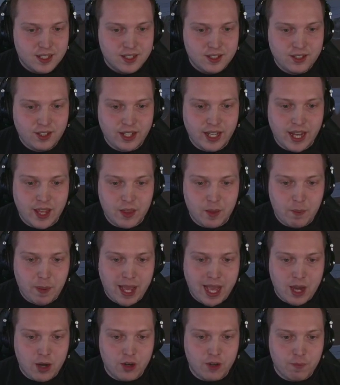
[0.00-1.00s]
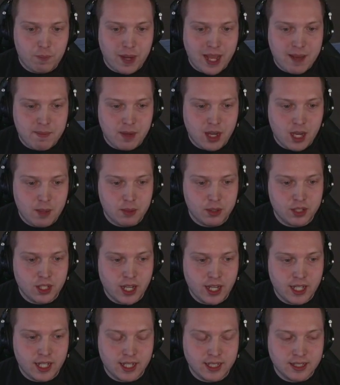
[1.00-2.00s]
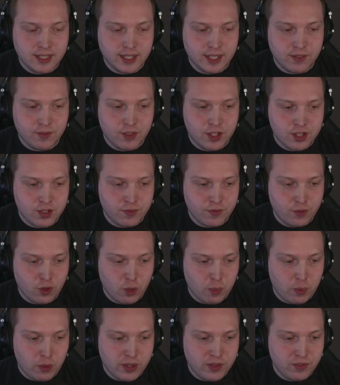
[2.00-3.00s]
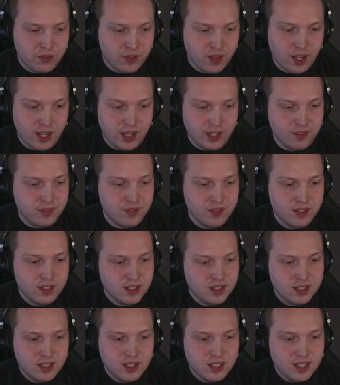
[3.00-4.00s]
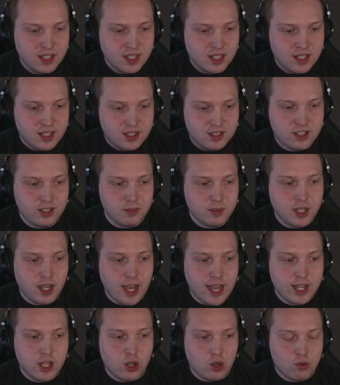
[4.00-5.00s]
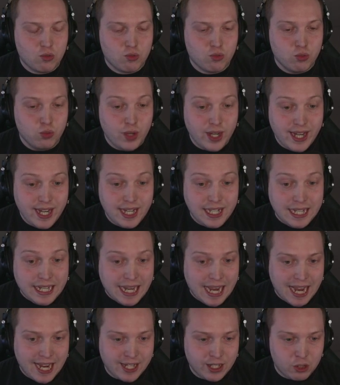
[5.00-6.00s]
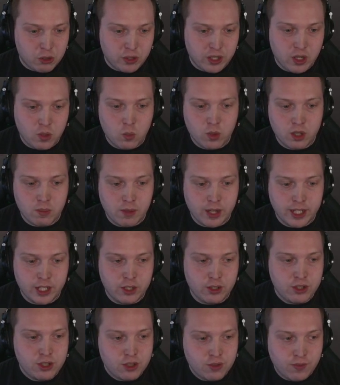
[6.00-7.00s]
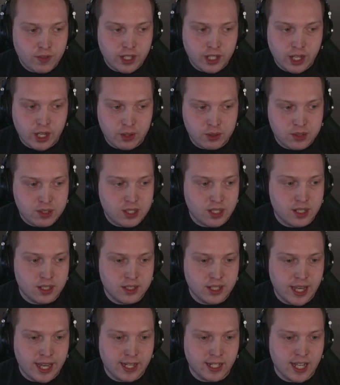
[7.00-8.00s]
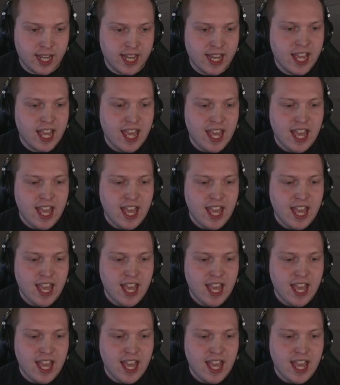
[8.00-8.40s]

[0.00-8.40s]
So yeah, the power of black marble night lighting in version 4.5. Some guy got really angry on one of my YouTube videos saying like,